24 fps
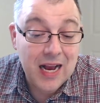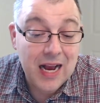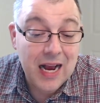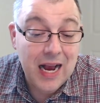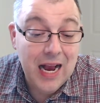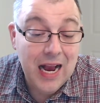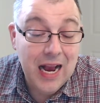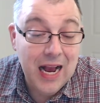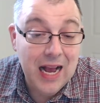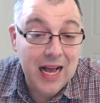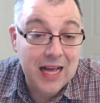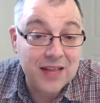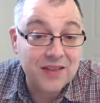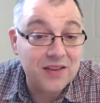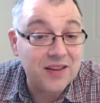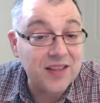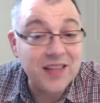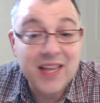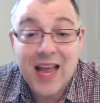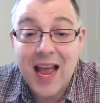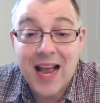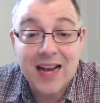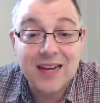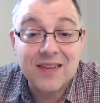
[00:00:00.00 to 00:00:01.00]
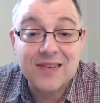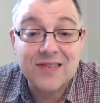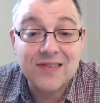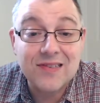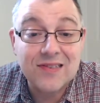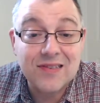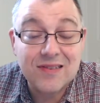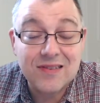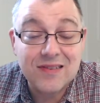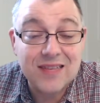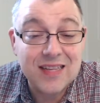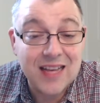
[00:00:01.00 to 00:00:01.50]
And the
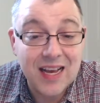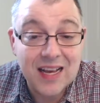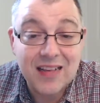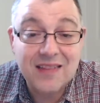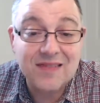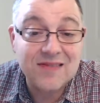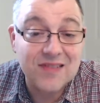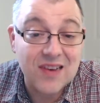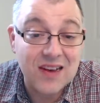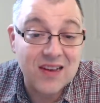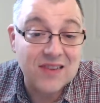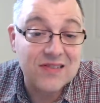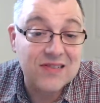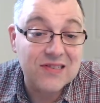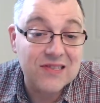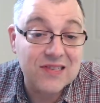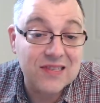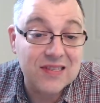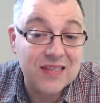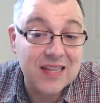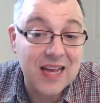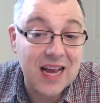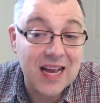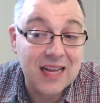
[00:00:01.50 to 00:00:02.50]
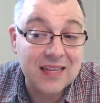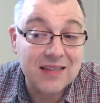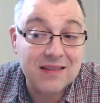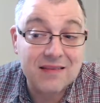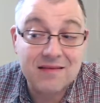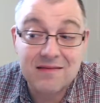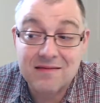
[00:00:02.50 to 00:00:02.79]
text tells us that